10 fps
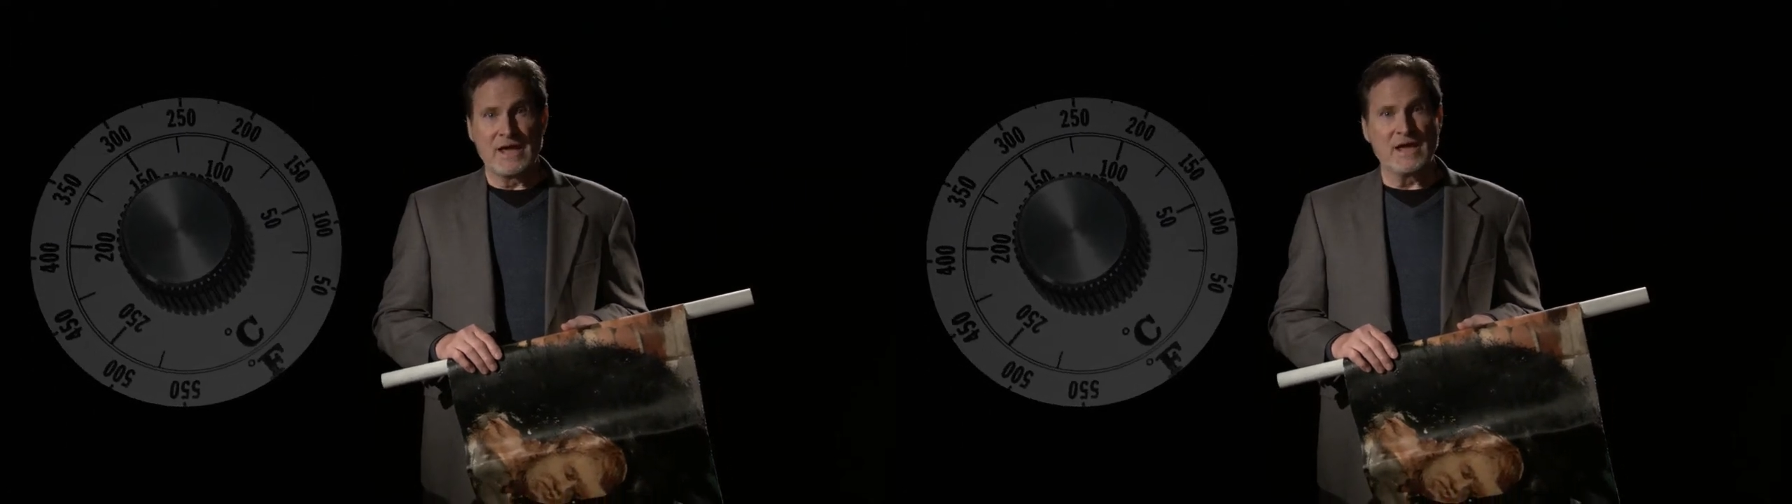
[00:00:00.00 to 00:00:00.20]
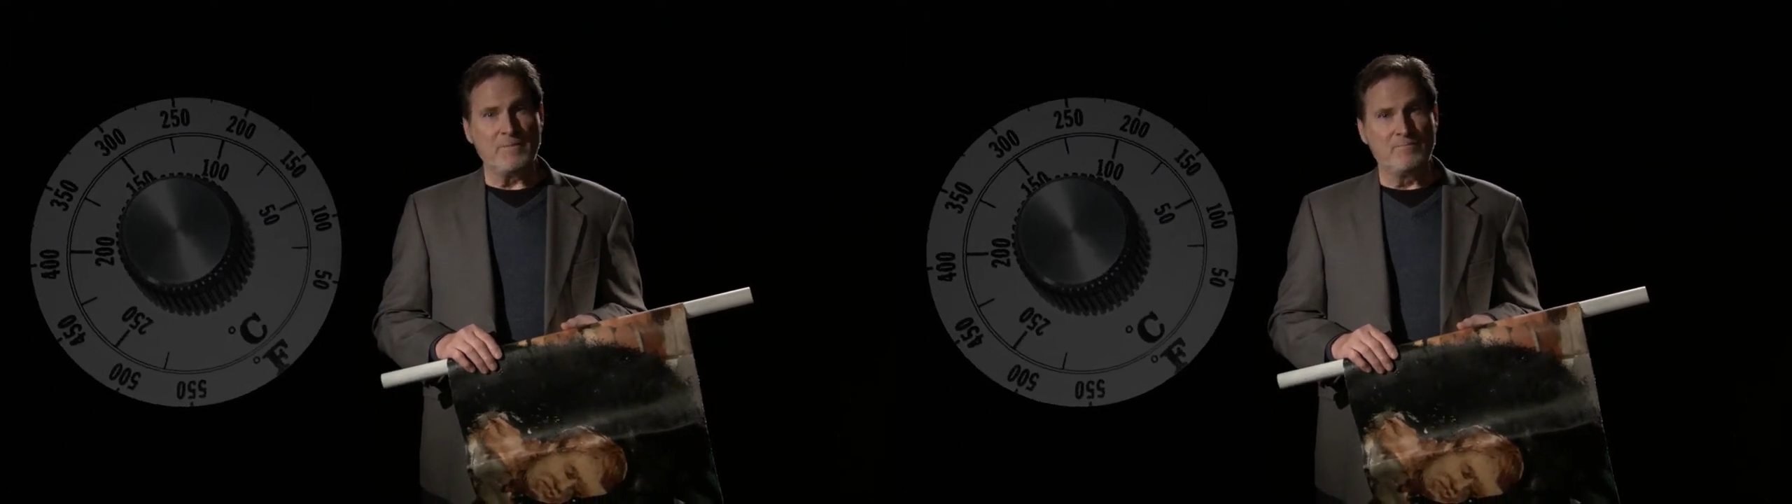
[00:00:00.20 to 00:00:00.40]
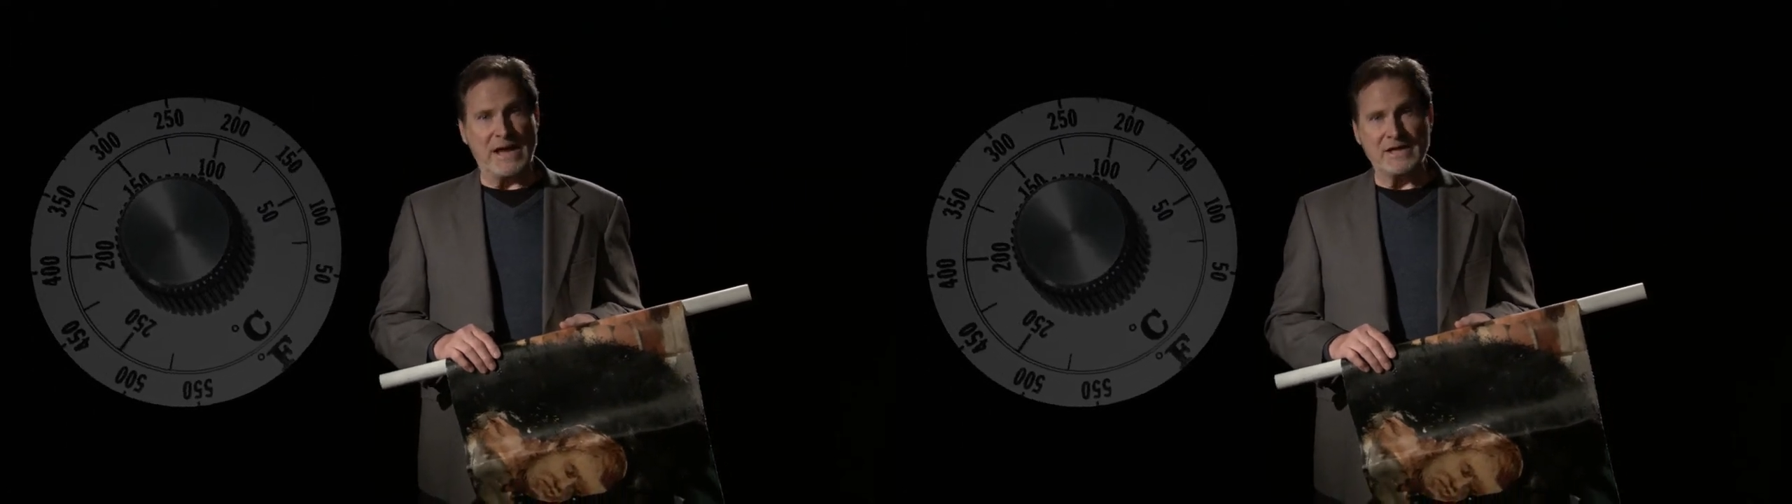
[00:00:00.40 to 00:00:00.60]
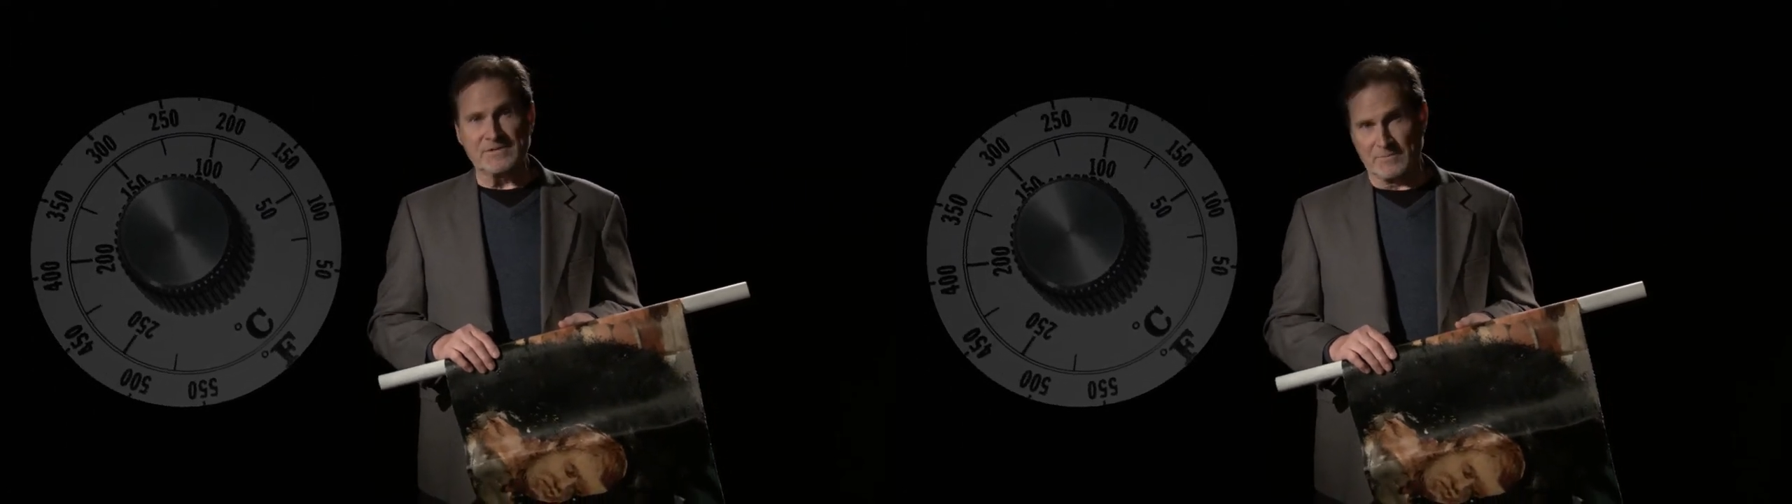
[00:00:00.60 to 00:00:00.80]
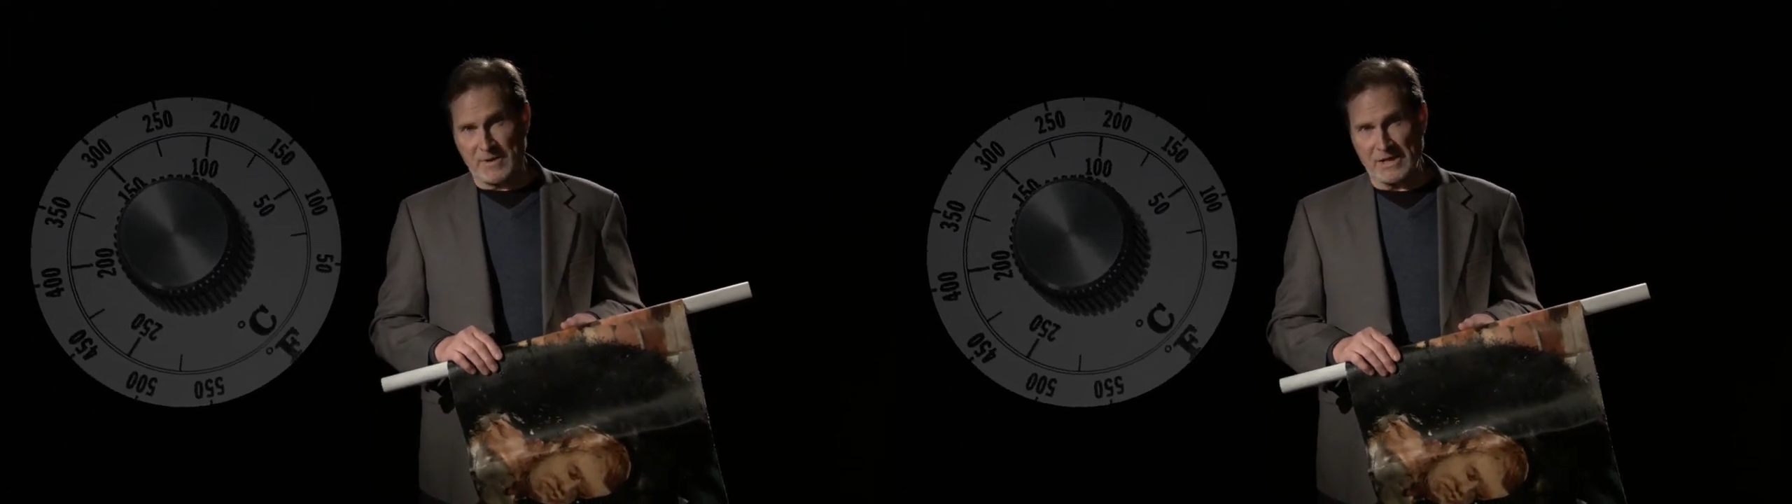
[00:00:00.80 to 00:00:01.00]
he
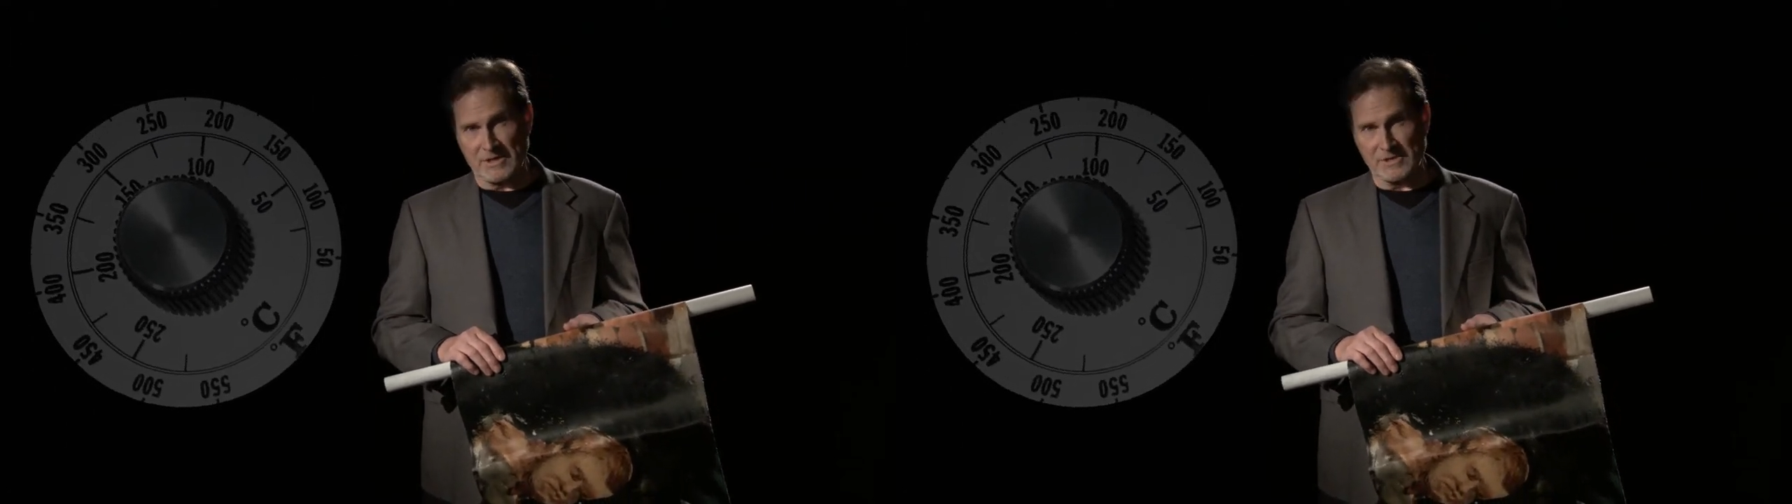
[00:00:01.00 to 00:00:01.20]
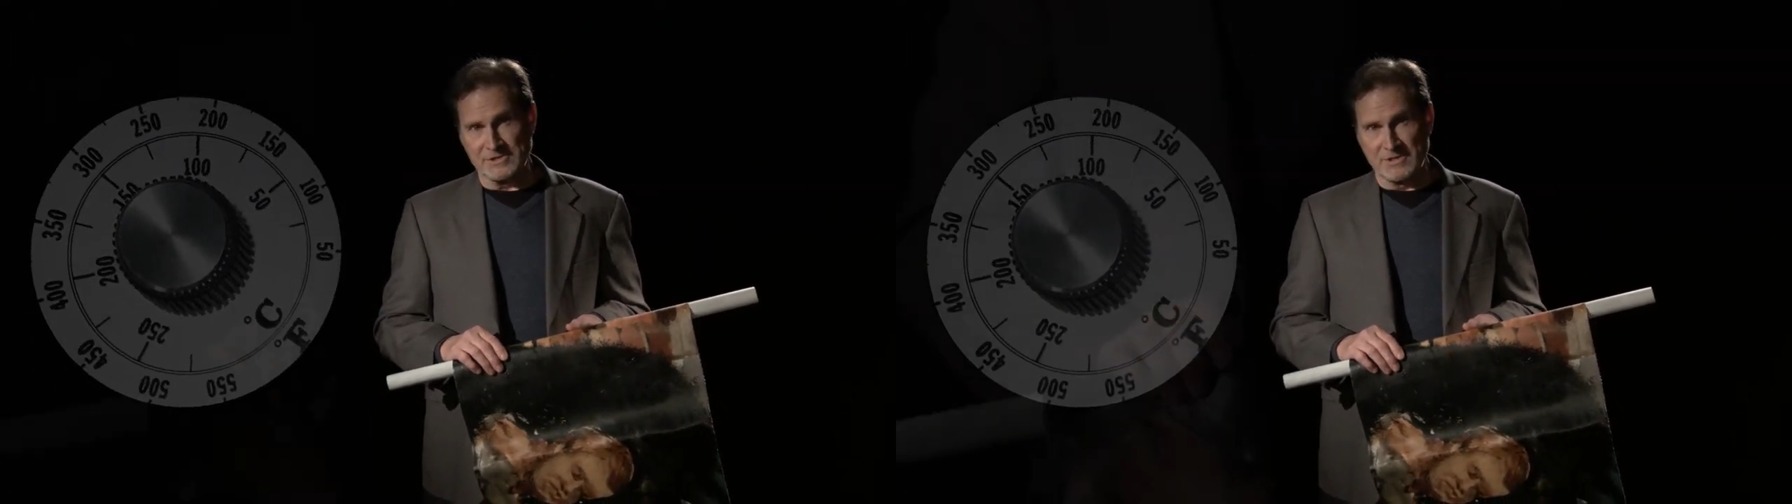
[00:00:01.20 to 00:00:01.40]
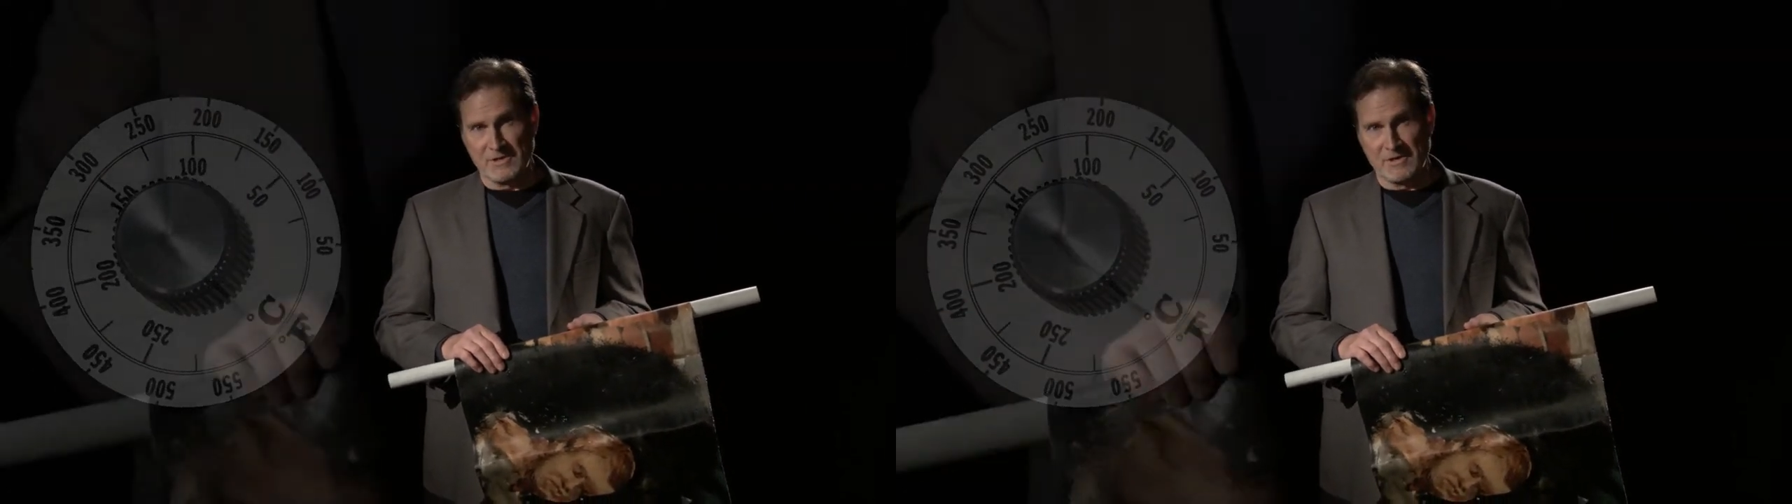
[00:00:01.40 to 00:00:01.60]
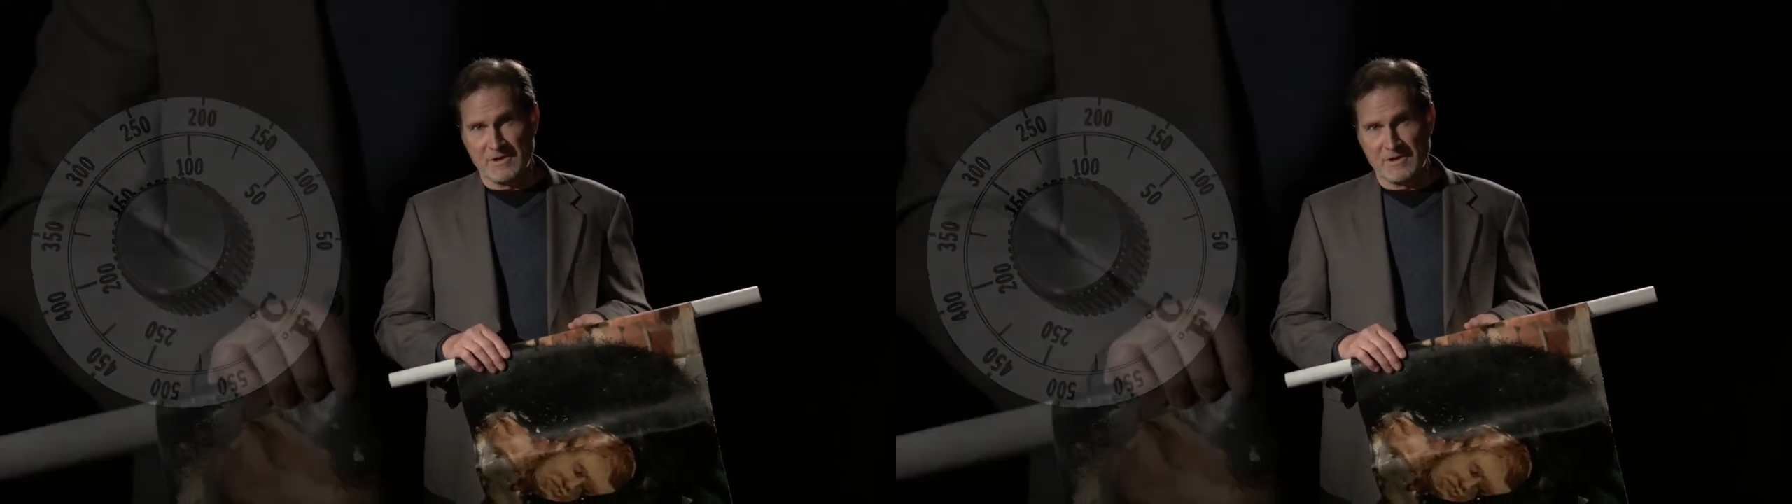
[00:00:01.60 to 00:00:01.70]
baked the paintings